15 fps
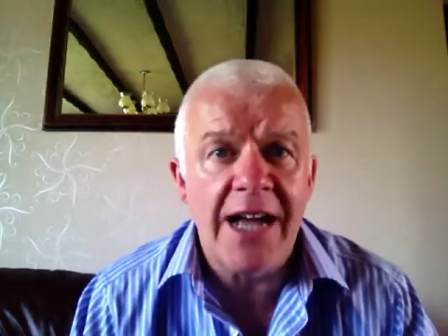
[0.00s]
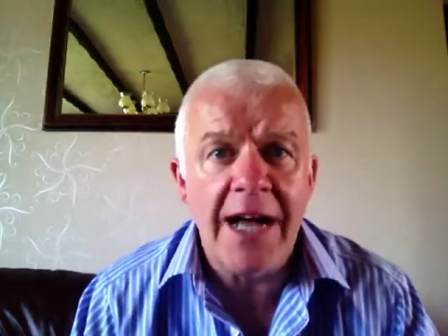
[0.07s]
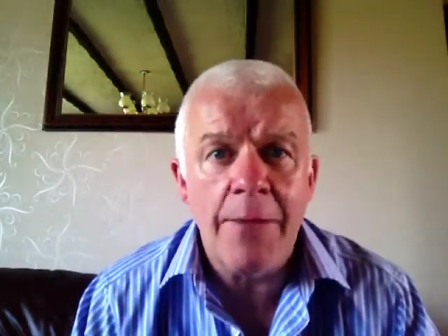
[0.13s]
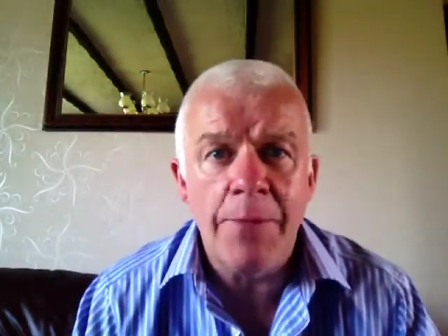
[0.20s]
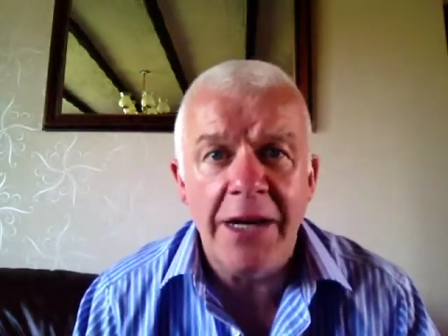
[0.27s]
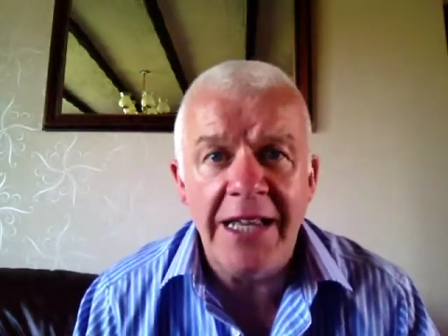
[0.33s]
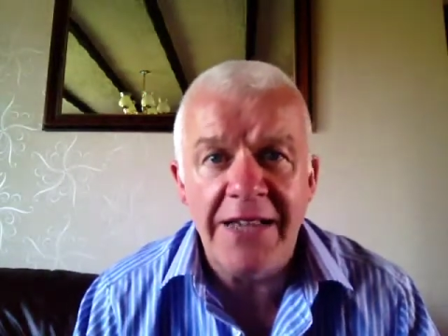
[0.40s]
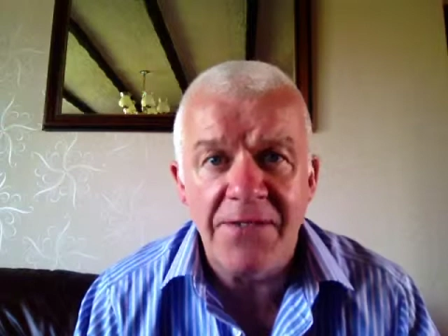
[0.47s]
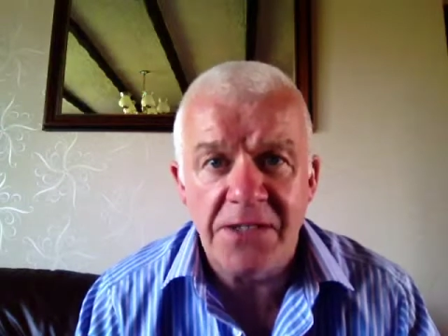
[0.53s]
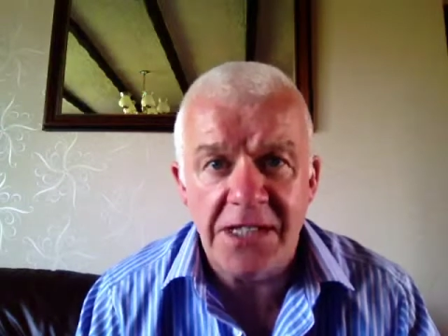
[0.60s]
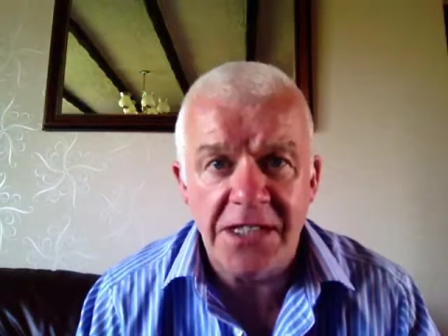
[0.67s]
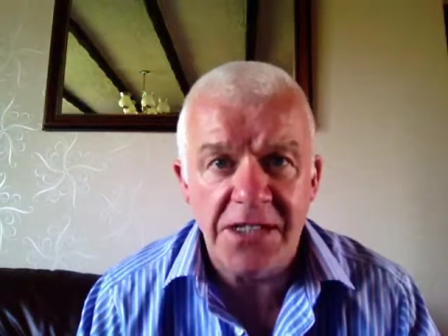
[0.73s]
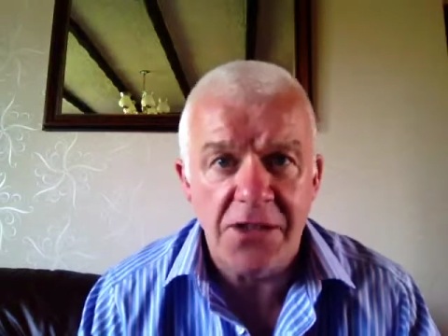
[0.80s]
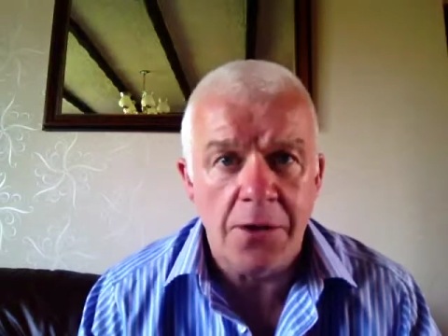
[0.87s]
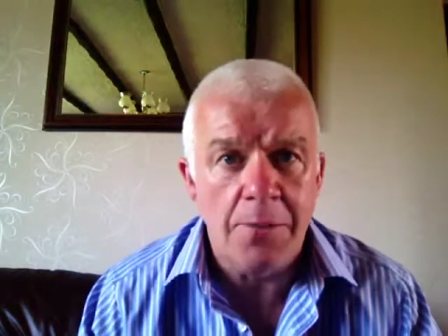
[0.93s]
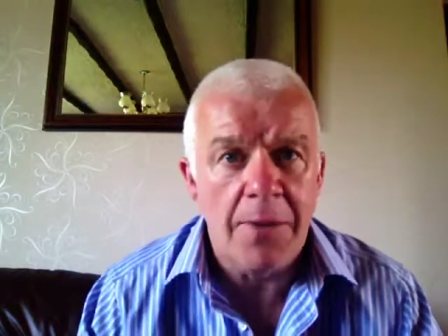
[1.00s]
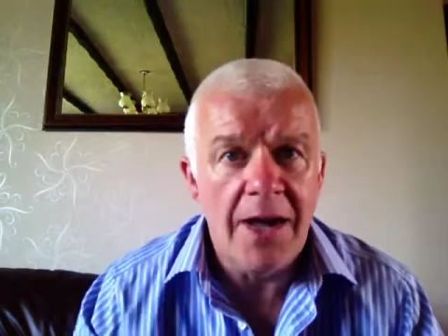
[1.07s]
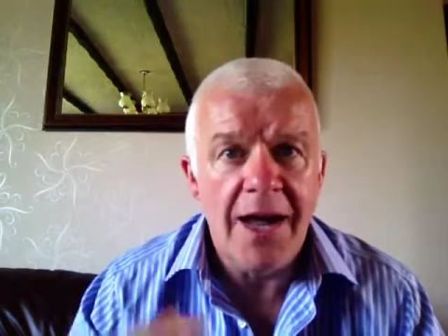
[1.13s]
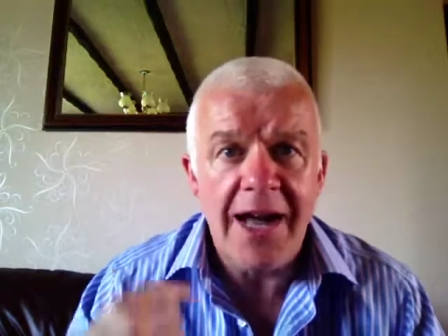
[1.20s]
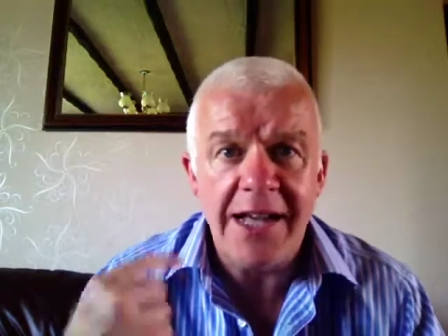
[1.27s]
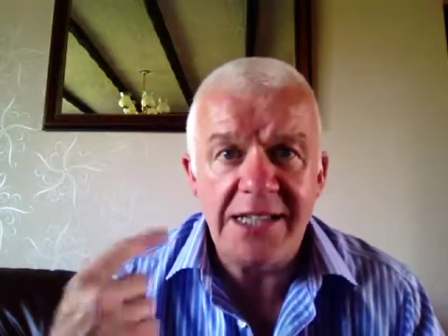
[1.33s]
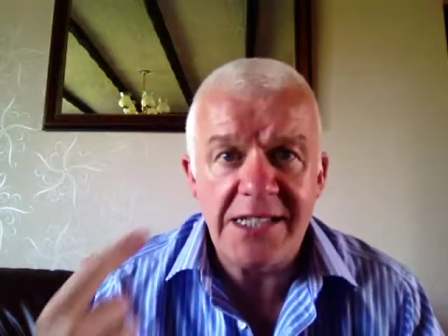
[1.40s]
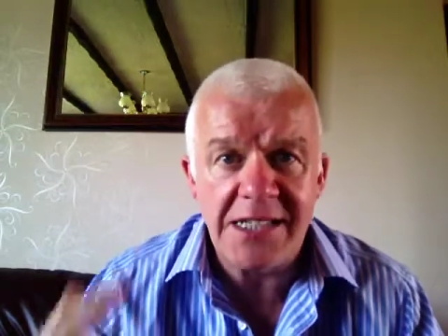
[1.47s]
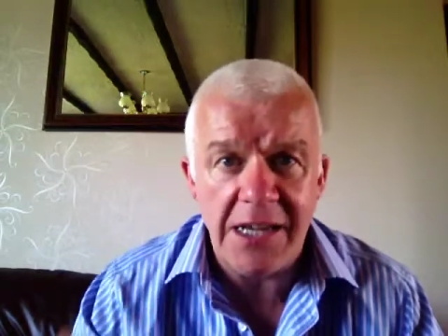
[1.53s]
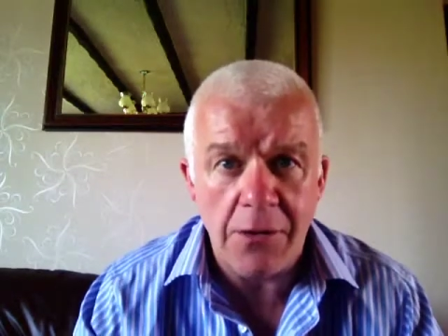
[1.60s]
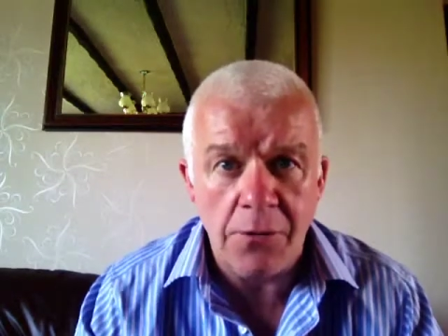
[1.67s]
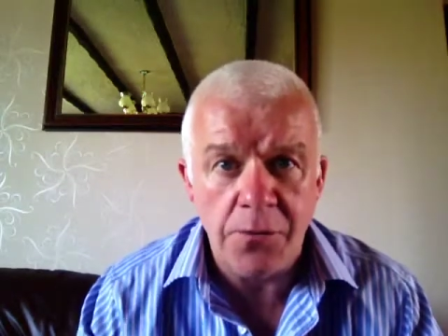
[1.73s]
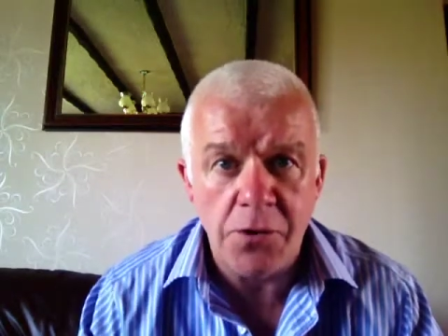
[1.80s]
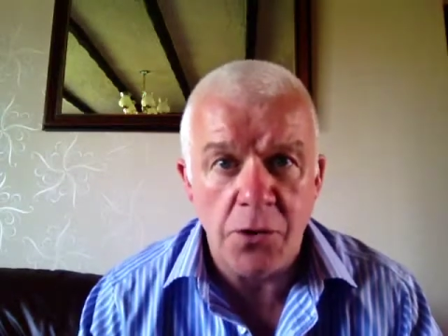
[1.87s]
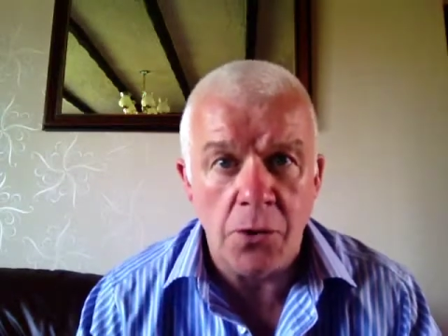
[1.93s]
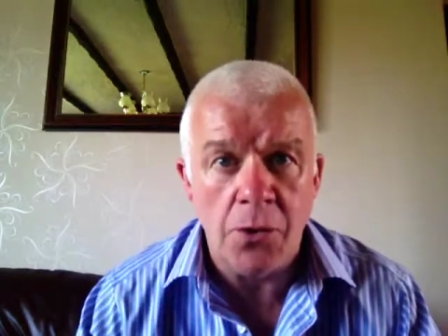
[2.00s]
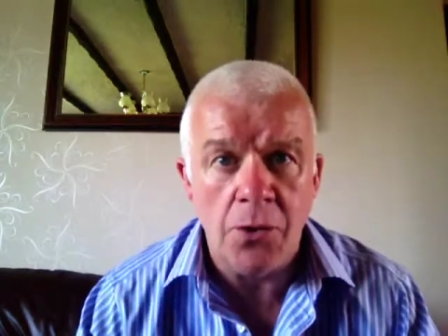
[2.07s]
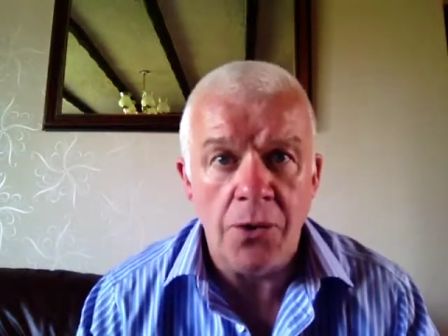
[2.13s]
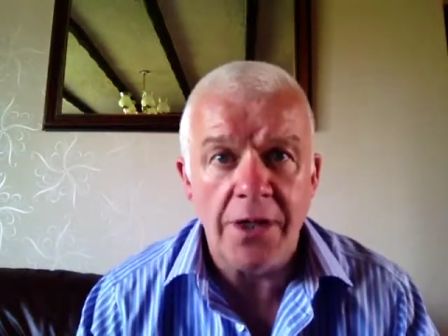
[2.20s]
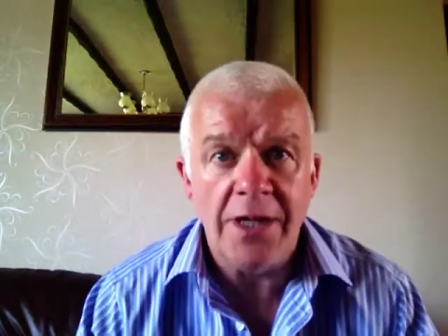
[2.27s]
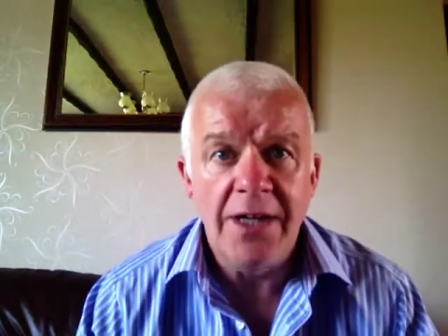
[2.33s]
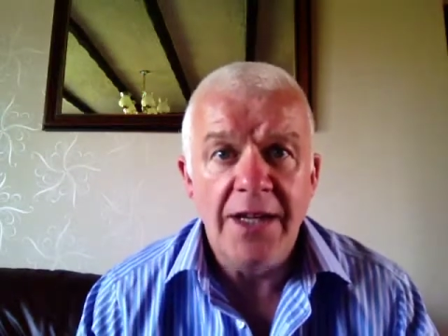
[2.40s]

our belief system, our self-talk.